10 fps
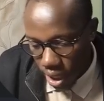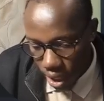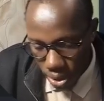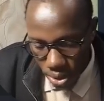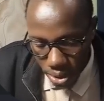
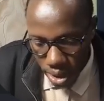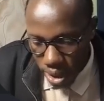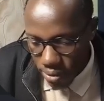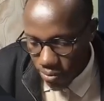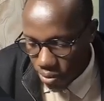And note
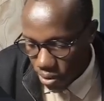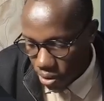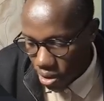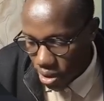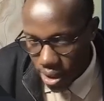that
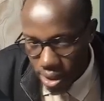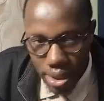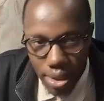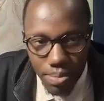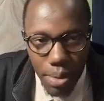for
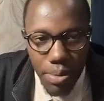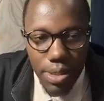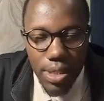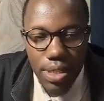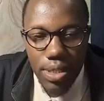testing
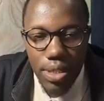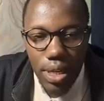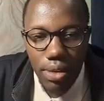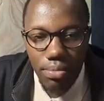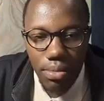purposes,
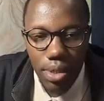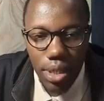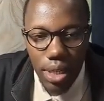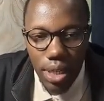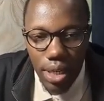
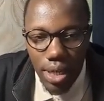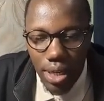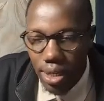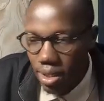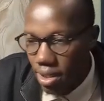
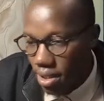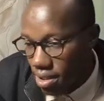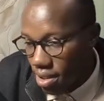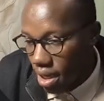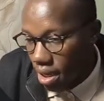the
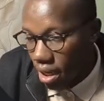tests are